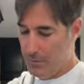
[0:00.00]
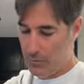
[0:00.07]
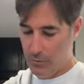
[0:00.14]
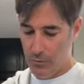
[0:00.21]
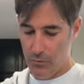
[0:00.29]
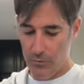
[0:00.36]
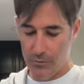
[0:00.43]

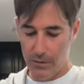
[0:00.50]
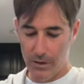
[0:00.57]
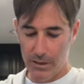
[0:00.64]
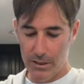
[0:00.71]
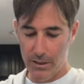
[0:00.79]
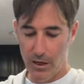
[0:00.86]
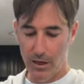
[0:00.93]
Ooh, very
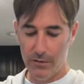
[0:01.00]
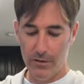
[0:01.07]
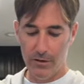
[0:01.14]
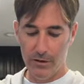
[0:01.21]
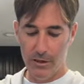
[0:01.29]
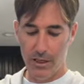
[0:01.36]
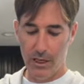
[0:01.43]
soft,
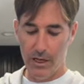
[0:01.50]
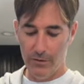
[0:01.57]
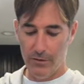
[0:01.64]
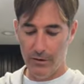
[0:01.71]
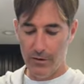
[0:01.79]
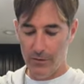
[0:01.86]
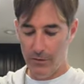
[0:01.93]
very light,
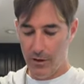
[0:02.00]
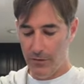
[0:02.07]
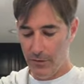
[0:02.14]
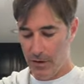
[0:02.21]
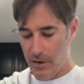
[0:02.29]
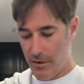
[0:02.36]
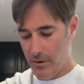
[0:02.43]
very
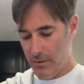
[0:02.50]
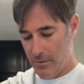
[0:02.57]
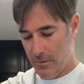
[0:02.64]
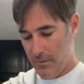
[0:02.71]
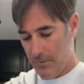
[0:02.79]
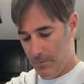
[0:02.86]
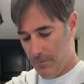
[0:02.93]
fluffy.
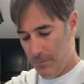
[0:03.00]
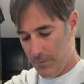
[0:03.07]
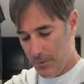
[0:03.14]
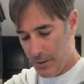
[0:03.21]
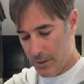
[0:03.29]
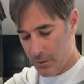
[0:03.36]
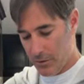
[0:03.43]

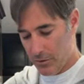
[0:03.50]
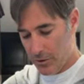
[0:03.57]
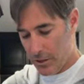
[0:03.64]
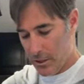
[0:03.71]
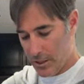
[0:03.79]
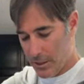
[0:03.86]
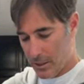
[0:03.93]
Nice
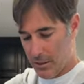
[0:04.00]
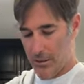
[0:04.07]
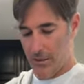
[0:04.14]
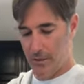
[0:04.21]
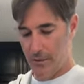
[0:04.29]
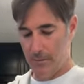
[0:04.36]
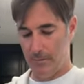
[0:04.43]
crust.
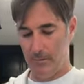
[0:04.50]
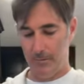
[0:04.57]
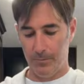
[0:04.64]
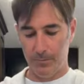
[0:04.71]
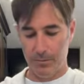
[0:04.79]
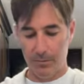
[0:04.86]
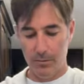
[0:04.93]

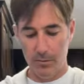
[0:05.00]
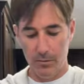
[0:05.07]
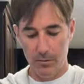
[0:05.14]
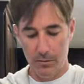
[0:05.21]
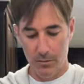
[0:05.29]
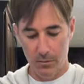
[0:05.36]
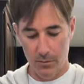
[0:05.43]

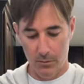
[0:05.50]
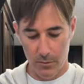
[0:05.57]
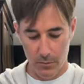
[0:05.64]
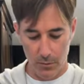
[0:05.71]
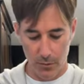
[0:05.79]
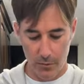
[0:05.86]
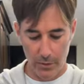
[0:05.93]

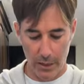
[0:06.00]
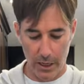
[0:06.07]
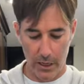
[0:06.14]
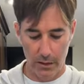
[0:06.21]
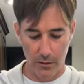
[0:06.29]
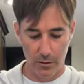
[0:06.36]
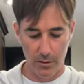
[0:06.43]
What we got?
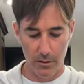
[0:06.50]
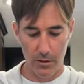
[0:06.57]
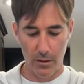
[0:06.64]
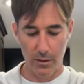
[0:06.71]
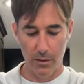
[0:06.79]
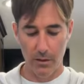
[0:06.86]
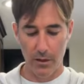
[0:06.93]

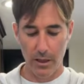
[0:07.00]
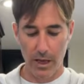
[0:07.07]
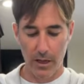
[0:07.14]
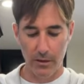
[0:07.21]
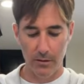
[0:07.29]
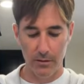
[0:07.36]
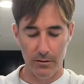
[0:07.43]
Look at
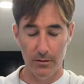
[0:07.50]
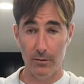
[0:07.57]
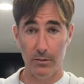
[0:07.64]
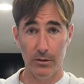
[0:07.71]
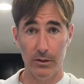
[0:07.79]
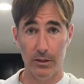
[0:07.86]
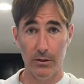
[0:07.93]
that.
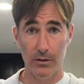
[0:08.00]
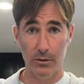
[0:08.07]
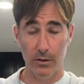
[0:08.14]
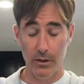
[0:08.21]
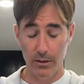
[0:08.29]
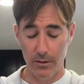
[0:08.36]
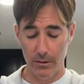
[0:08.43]
Pretty cool,
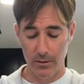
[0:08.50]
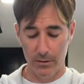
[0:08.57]
huh?